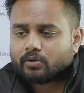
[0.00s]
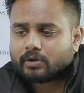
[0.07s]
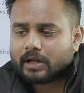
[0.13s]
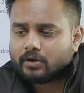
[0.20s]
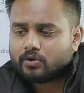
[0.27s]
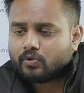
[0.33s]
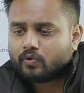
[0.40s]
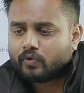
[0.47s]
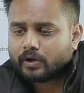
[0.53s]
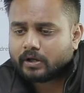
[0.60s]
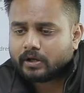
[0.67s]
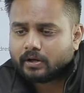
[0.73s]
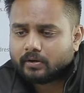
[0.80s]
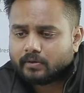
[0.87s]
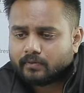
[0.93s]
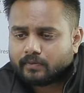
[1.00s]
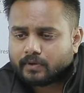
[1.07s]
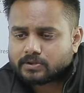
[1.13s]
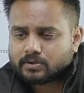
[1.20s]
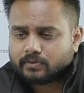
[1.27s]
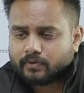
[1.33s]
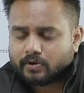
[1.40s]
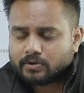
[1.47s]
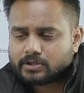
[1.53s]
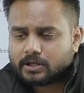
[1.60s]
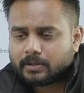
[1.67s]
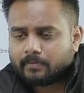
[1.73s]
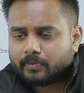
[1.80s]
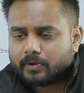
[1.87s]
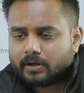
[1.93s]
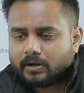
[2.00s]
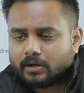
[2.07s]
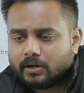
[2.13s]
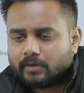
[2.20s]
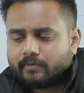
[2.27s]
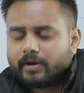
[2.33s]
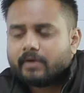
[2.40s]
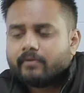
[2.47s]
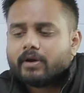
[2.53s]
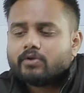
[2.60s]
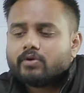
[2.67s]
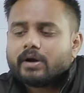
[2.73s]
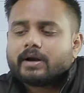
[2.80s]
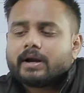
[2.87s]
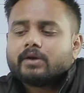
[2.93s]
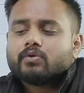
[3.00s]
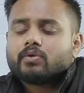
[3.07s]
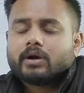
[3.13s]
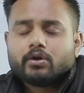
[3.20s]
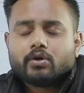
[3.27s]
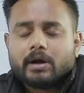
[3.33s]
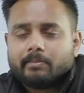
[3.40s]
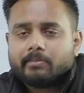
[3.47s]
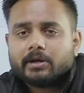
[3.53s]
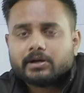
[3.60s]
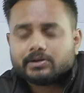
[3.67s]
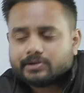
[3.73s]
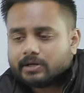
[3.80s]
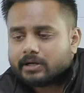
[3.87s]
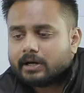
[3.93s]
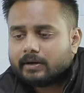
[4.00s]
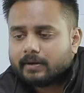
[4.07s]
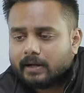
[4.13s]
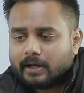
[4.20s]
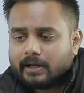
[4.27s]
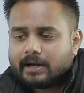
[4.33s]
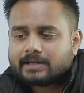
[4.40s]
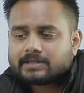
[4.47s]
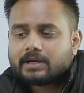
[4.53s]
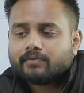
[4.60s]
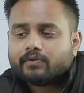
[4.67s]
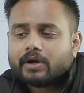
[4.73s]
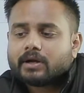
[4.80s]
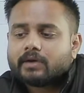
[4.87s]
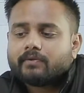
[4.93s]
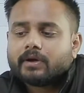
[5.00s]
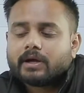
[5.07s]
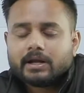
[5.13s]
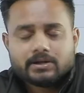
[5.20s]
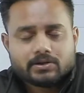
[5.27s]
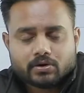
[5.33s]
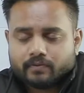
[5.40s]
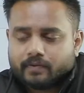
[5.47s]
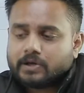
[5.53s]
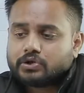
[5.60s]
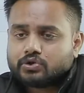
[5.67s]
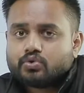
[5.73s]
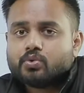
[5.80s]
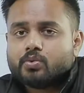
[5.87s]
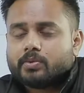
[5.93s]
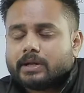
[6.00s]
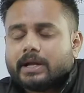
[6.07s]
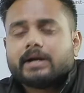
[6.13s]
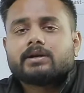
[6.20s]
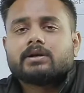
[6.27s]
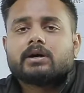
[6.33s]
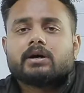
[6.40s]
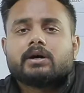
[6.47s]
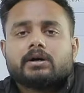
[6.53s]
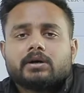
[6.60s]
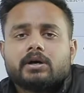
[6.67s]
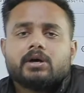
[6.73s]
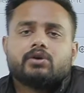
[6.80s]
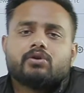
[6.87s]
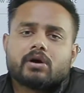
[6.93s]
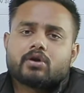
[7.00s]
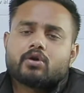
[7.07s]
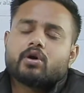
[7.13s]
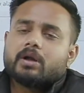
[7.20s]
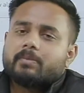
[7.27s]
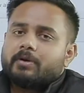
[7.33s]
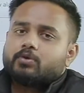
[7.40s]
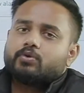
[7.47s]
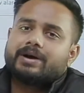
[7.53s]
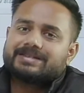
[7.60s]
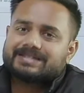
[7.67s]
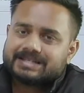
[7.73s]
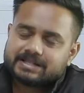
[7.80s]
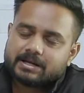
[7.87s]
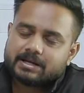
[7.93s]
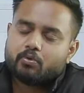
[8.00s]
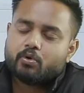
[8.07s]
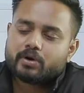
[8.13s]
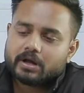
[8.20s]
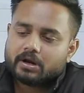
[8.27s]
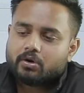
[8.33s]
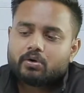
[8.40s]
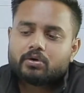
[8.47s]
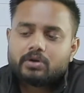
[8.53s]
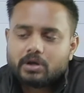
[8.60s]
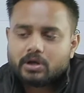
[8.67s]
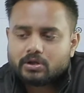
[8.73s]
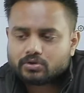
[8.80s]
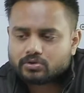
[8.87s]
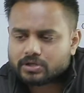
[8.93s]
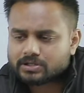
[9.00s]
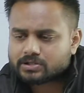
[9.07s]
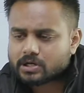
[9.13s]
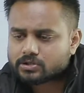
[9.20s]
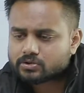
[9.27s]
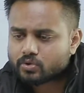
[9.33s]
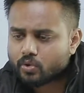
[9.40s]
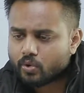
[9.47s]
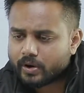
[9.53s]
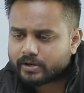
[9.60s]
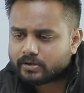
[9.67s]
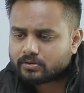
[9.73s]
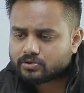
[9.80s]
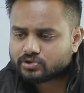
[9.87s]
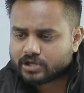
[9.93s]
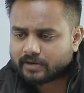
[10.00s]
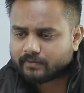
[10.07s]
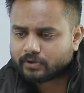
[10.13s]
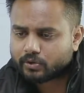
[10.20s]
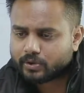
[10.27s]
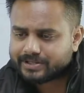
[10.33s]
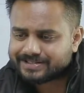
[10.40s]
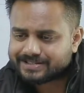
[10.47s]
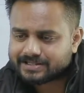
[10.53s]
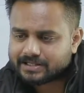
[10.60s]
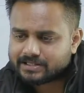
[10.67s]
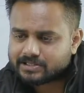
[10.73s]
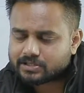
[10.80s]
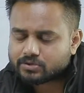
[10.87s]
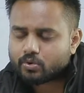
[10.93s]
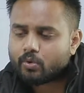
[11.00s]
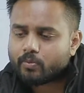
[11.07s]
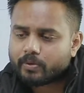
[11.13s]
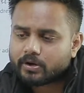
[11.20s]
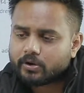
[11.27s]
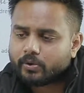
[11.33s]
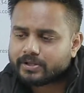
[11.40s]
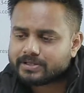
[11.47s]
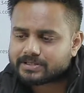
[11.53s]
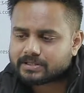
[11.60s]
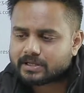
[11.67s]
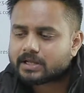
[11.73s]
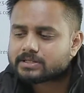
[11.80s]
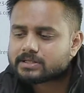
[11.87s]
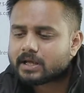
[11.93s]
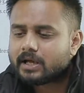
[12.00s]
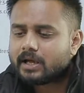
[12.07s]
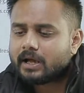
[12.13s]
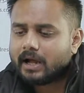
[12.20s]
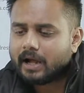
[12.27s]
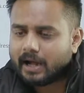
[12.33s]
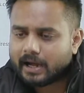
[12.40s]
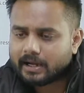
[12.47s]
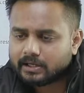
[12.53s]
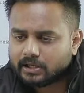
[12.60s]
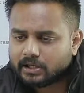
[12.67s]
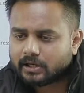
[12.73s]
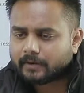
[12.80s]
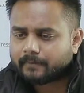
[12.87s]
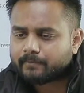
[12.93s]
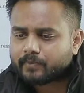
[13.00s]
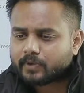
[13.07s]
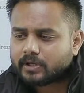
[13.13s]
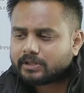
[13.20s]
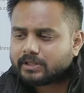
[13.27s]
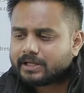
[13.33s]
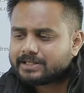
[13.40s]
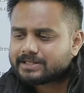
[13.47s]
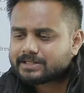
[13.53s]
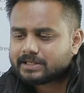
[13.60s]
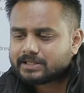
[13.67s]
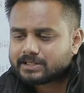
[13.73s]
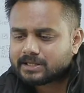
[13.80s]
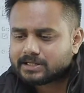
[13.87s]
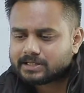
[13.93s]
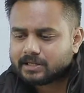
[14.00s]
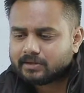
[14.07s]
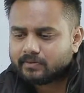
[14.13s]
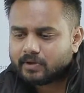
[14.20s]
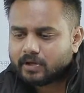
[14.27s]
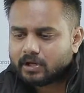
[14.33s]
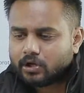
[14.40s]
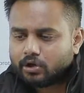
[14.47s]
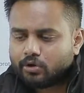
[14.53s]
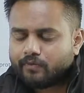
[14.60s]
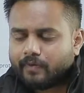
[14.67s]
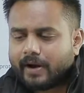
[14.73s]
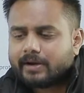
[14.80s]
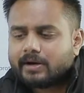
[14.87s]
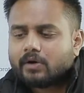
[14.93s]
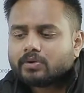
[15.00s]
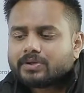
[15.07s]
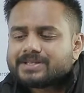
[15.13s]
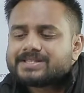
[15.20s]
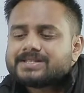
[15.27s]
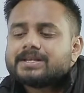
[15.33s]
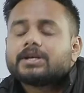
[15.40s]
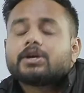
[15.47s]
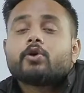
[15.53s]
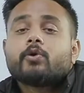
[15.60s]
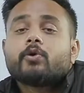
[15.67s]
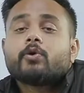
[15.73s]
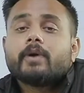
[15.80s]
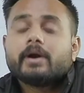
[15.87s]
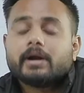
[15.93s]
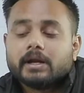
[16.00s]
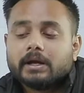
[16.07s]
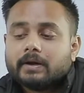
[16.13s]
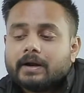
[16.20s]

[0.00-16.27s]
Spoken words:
you over here. First of all, see, whenever you are trying to run your application now, and let's say if you are giving any sort of a issue that you are not able to access the port and all, so just go and check with your instance, just open your instance, and here in the instance itself, you'll find out this security, right?